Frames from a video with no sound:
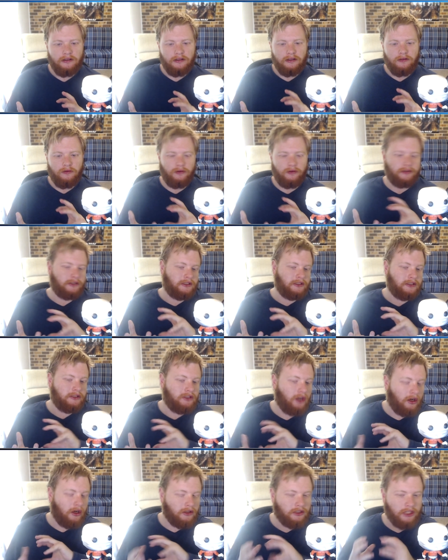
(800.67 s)
was
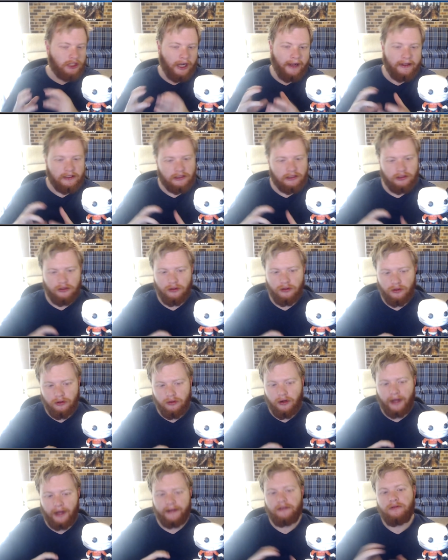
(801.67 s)
not changed at
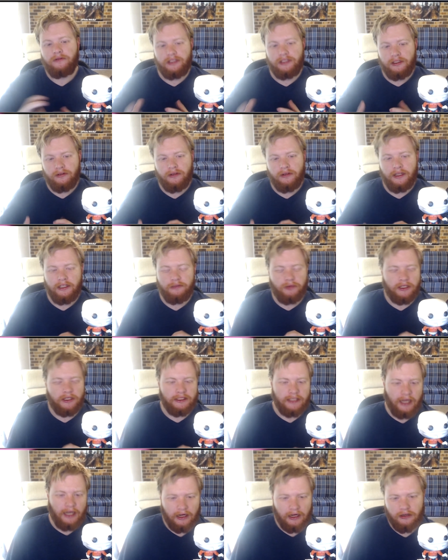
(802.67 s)
all, and it was still released by
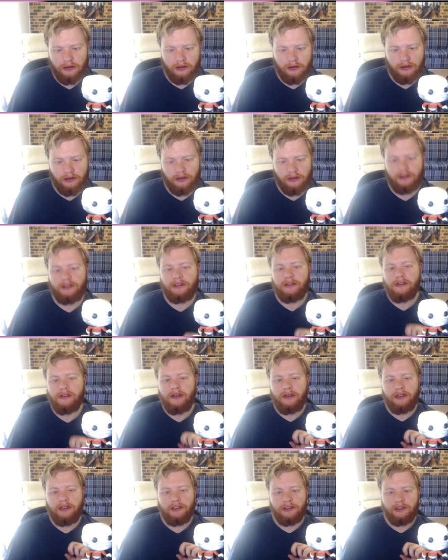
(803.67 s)
Dark Horse,
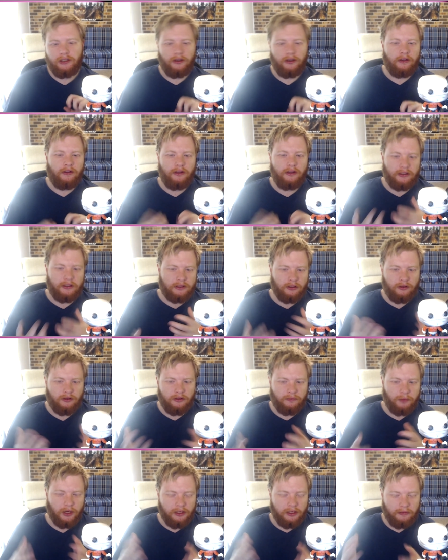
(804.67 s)
so it's sort of
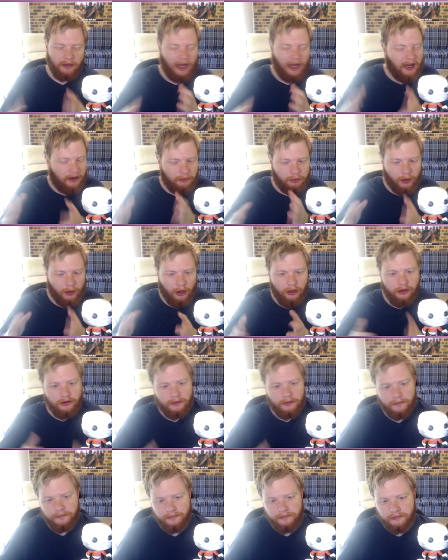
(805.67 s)
part of both.
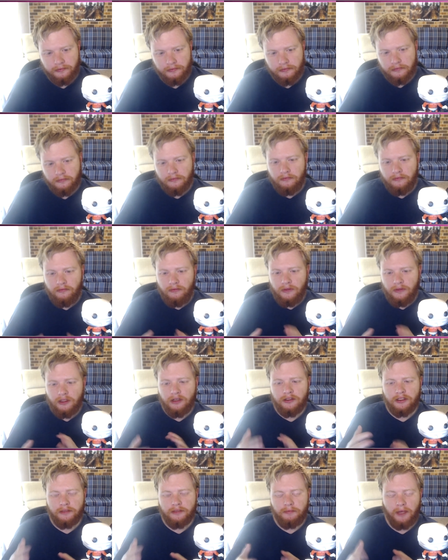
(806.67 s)
This
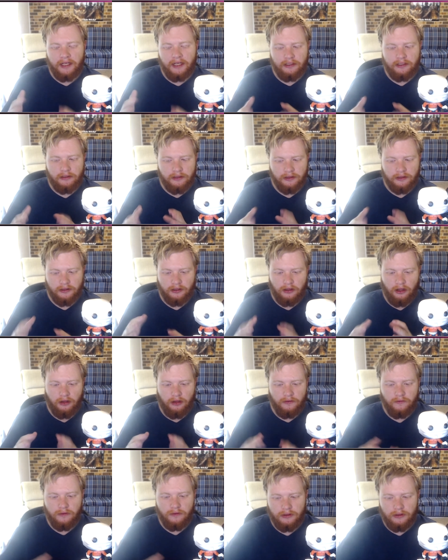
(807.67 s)
is based on a
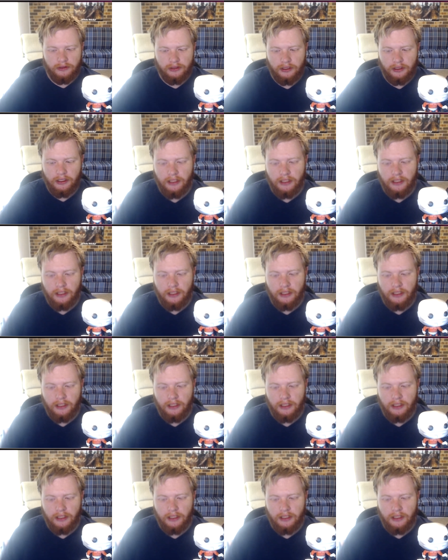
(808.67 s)
Clone Wars